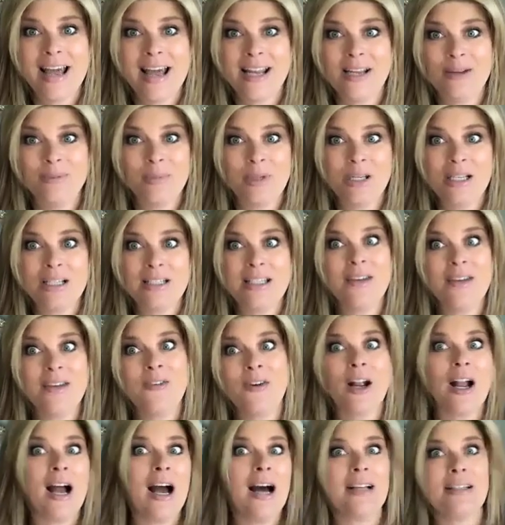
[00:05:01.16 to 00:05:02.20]
at night because they
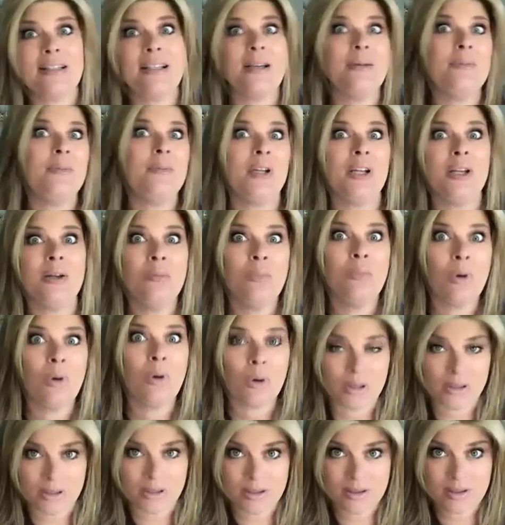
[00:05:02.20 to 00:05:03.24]
forgot something
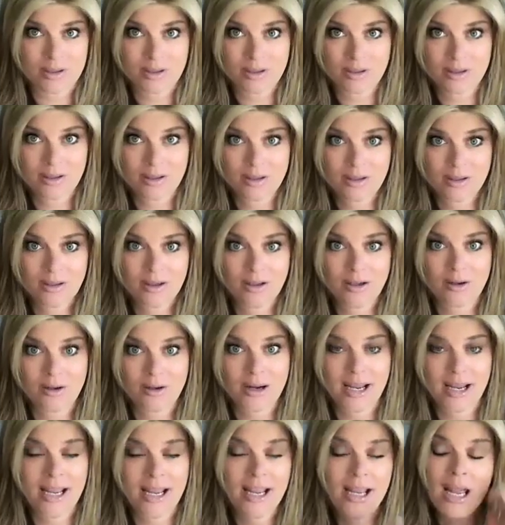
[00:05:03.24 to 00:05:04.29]
important.
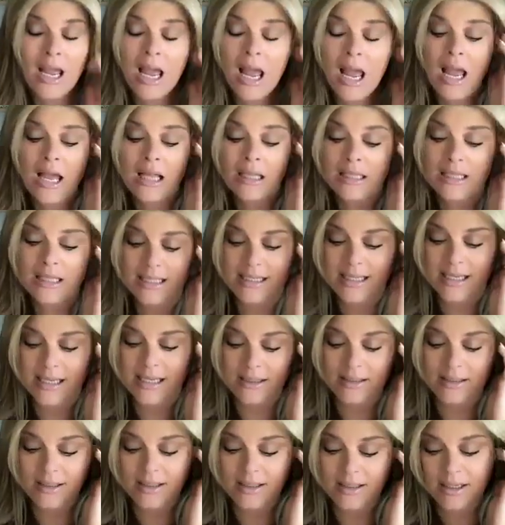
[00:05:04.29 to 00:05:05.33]
Okay.
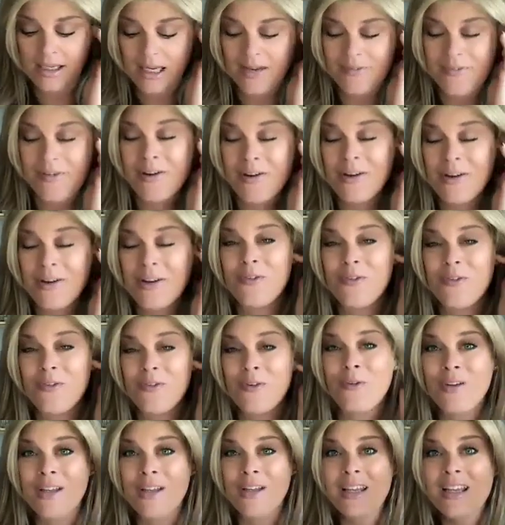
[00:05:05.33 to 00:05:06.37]
Listen, if
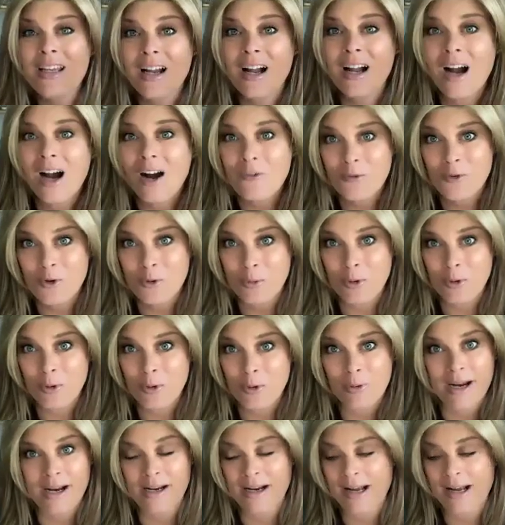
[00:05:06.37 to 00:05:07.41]
you're feeling
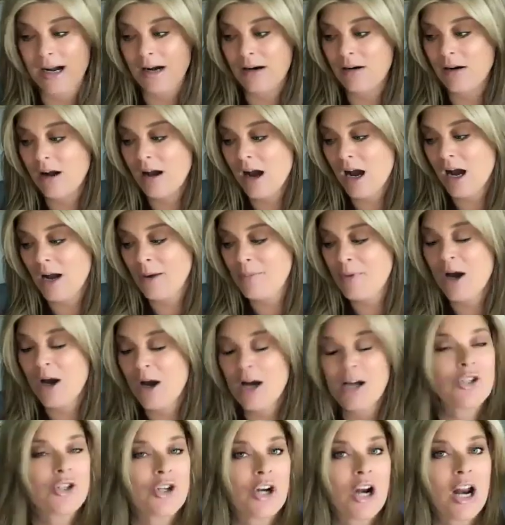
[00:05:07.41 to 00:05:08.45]
uncomfortable right now, I'm
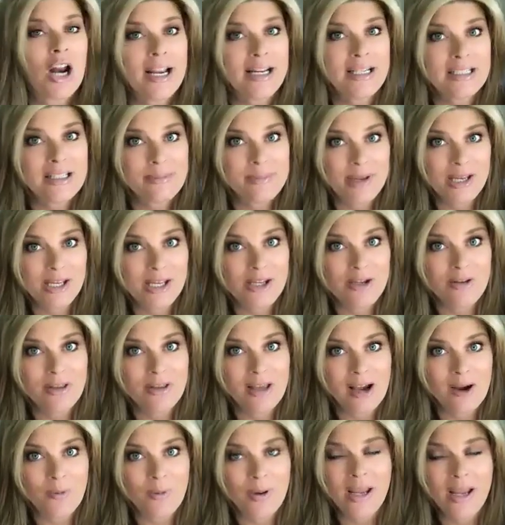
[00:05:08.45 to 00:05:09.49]
not trying to make you
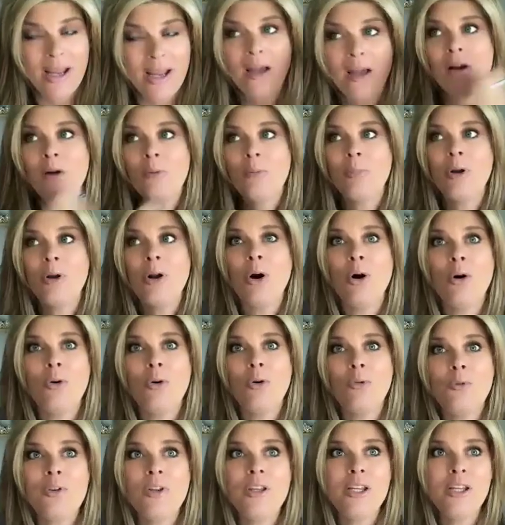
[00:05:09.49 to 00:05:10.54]
that way, but
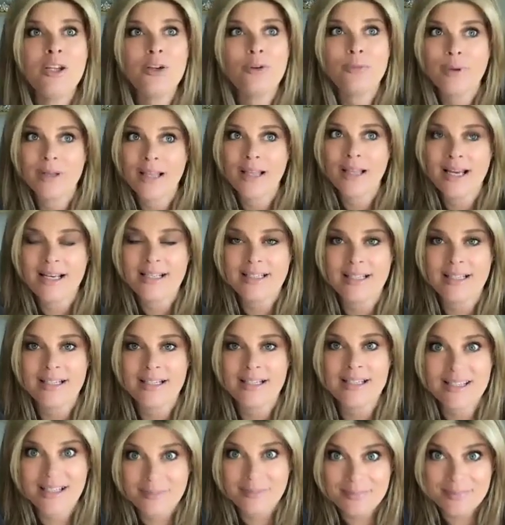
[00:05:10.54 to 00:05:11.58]
hopefully you realize
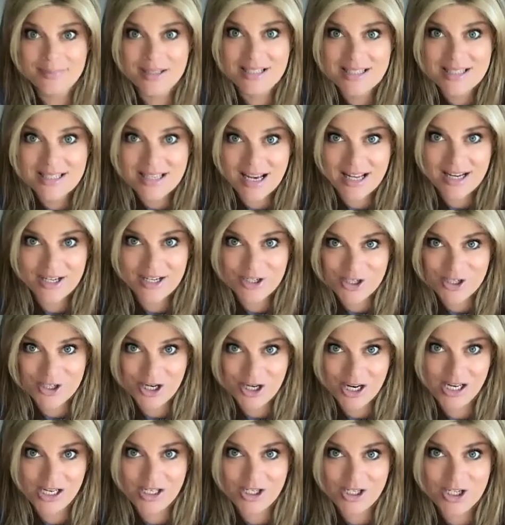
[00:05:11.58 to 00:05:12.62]
that something's got to
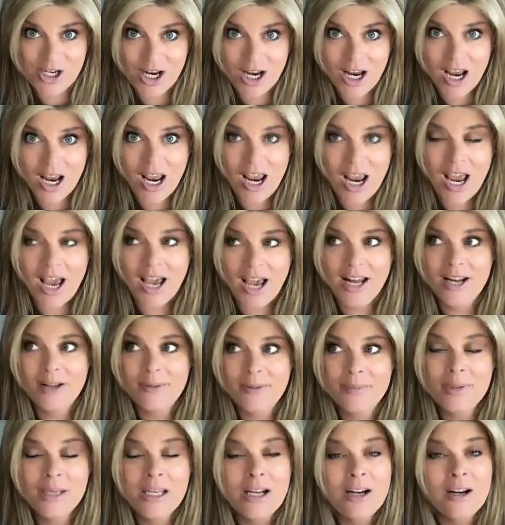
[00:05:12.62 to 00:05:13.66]
change. And
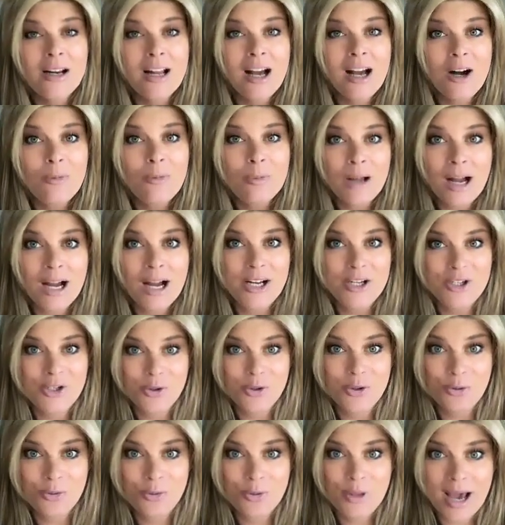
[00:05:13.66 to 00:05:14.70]
I'm here to help guide
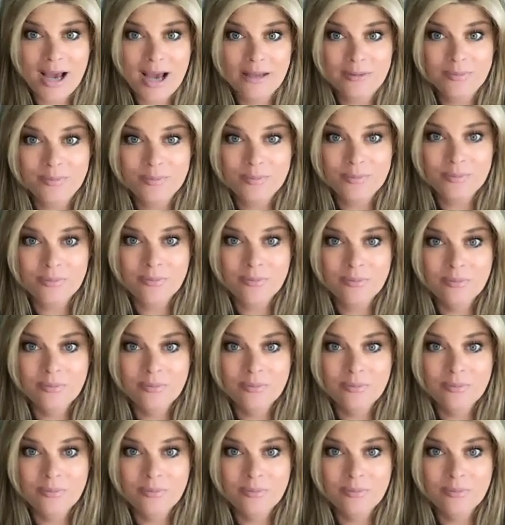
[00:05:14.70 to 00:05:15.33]
you through that.